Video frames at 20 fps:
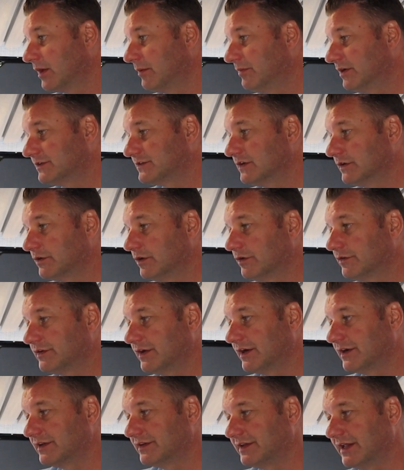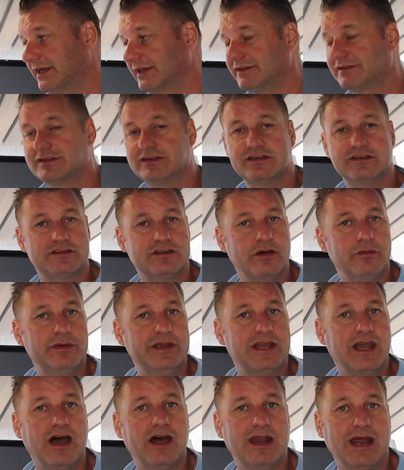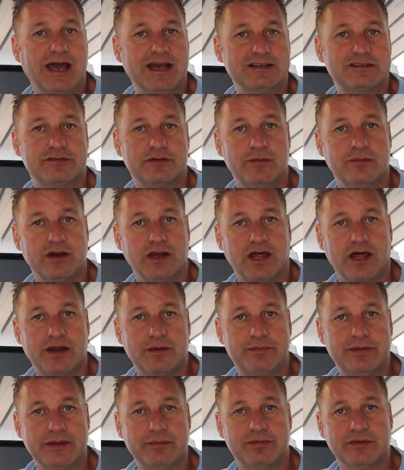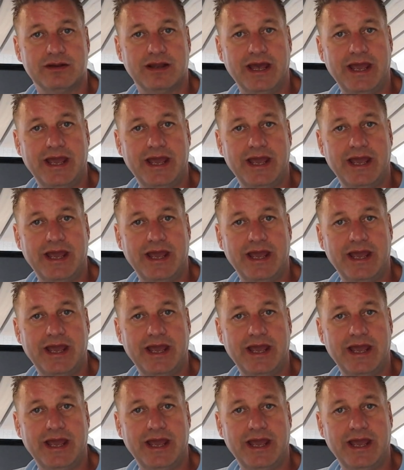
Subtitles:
But so those are the things. So we got asked from a lot of people,